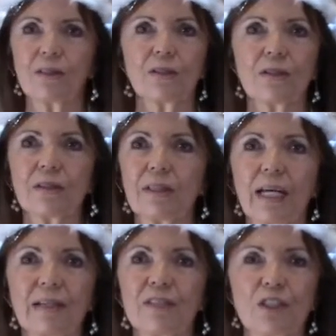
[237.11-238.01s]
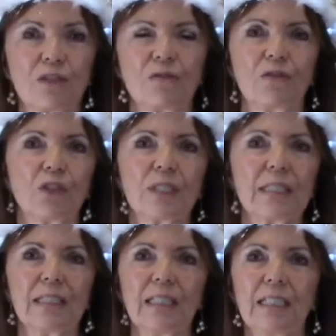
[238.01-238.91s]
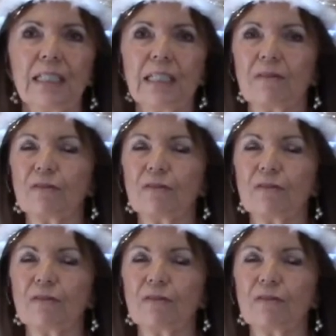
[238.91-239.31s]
earth life's diversity and